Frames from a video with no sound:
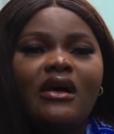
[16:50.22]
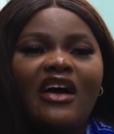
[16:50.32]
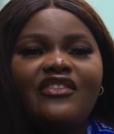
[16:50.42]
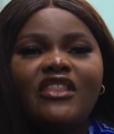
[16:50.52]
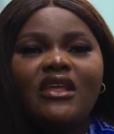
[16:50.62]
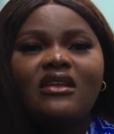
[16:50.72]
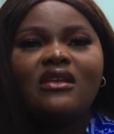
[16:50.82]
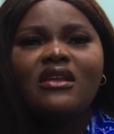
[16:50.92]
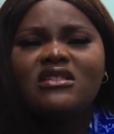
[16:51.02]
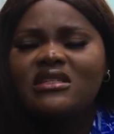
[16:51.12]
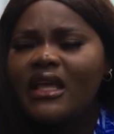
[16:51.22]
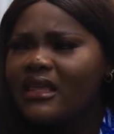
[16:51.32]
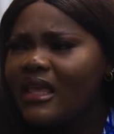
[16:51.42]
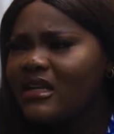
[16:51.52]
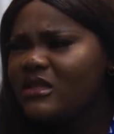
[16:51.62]
After then, and she's like,
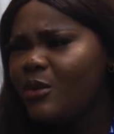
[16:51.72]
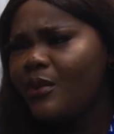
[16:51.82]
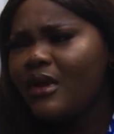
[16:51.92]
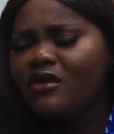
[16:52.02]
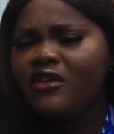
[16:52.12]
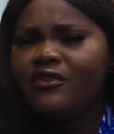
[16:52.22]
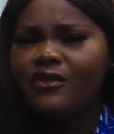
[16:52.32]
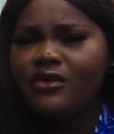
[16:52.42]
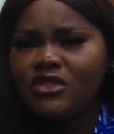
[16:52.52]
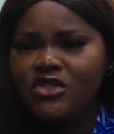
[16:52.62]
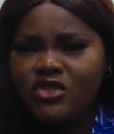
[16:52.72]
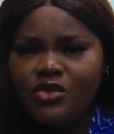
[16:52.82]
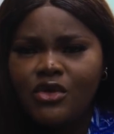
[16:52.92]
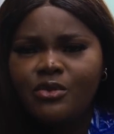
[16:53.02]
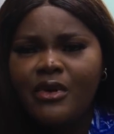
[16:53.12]
yeah, these people are looking for, do
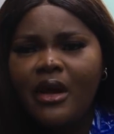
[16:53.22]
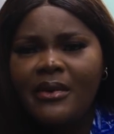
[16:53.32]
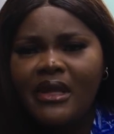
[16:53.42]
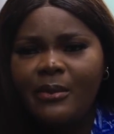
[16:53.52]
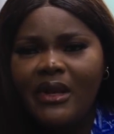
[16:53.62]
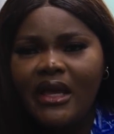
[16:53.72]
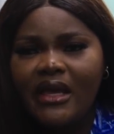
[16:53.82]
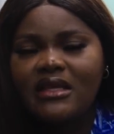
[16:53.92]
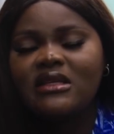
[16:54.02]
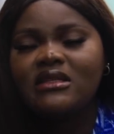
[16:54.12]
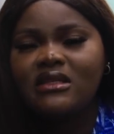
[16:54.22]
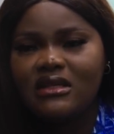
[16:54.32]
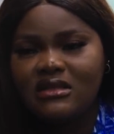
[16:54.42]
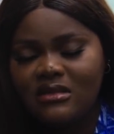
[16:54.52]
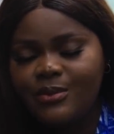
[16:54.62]
you want to probably apply? I said,
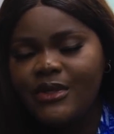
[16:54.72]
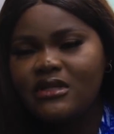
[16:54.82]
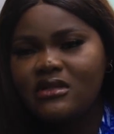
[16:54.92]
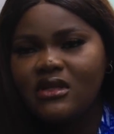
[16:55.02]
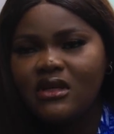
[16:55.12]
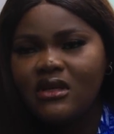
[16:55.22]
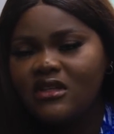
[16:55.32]
yes, please.